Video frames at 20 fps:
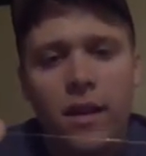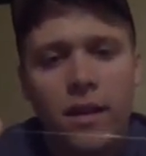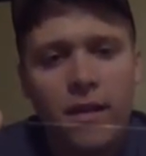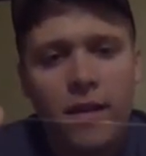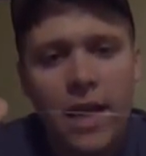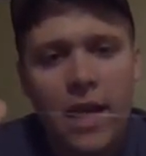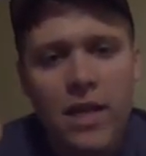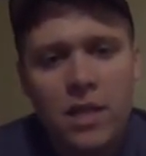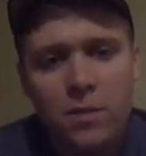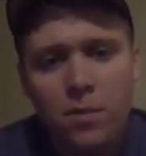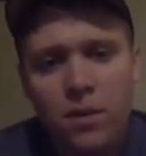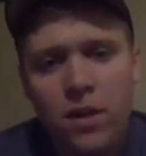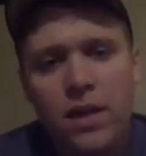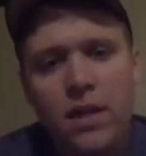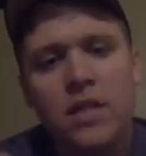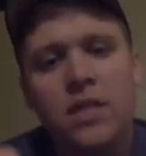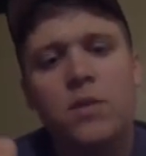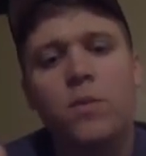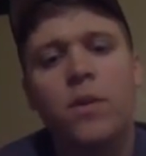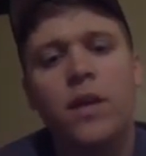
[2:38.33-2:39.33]
That's
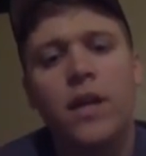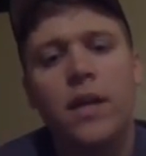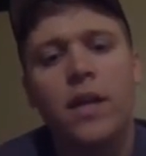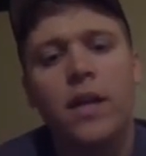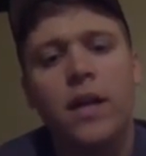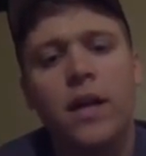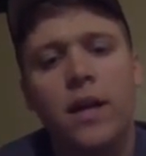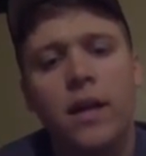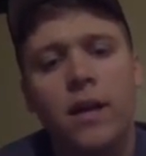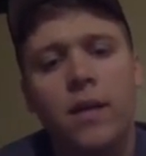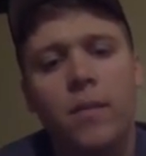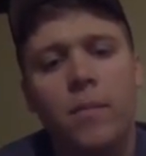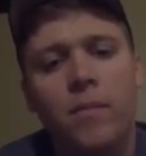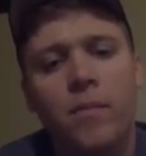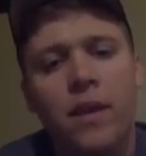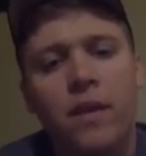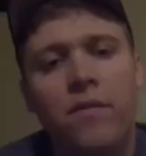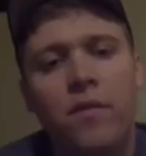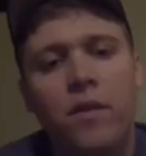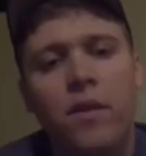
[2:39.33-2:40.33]
pretty sweet.
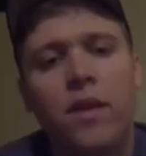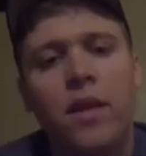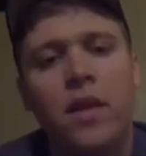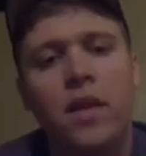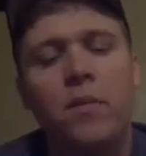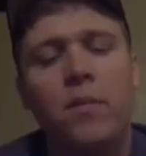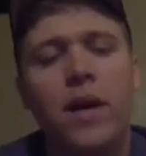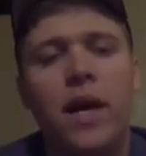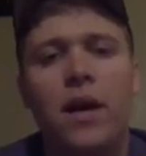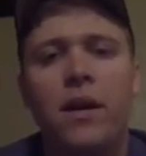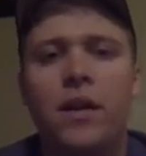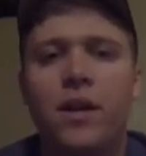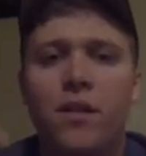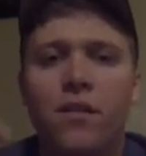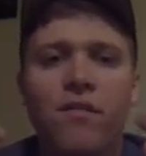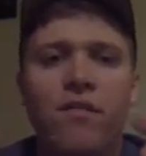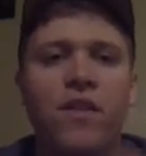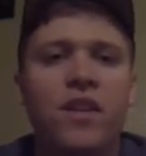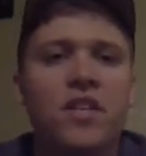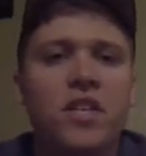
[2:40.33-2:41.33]
If you think about it, you're
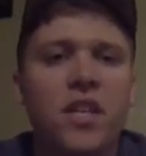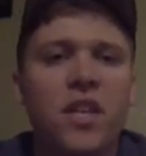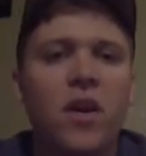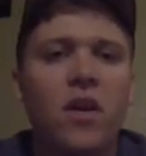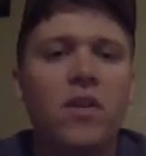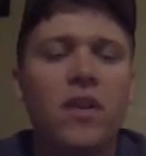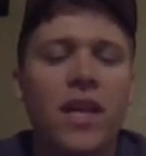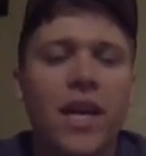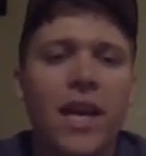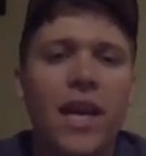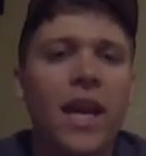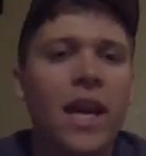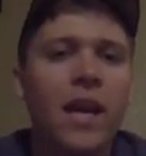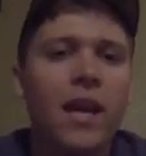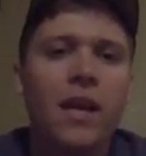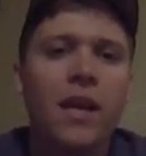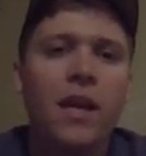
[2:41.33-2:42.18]
fishing all day.